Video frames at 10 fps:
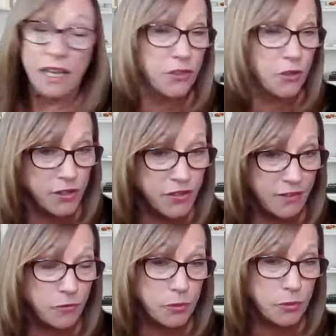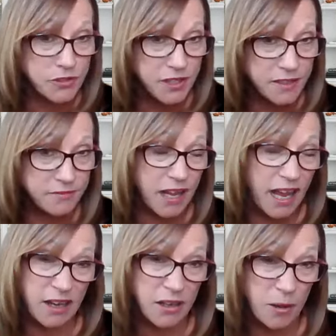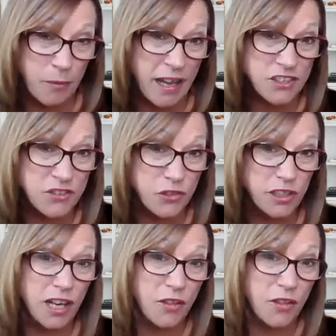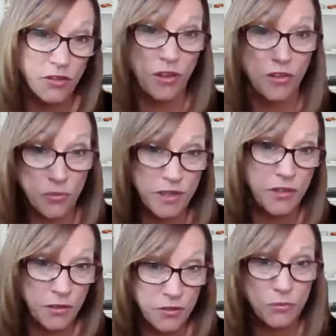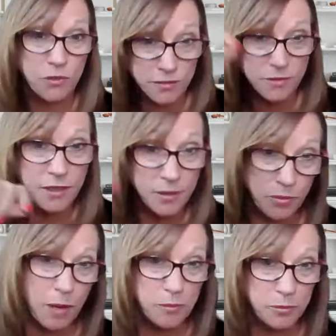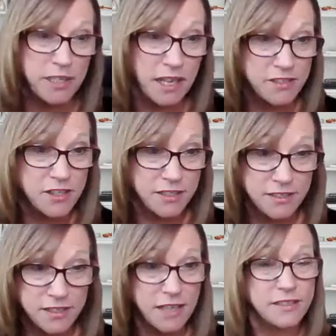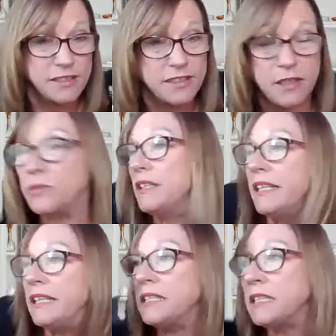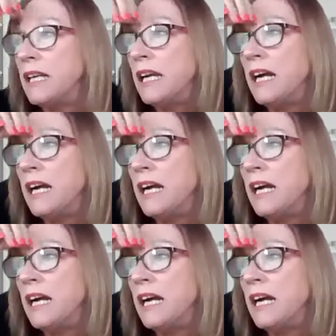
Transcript: at 37%. I imagine for a lot of those, all 3 of those were probably yes, because they were linked.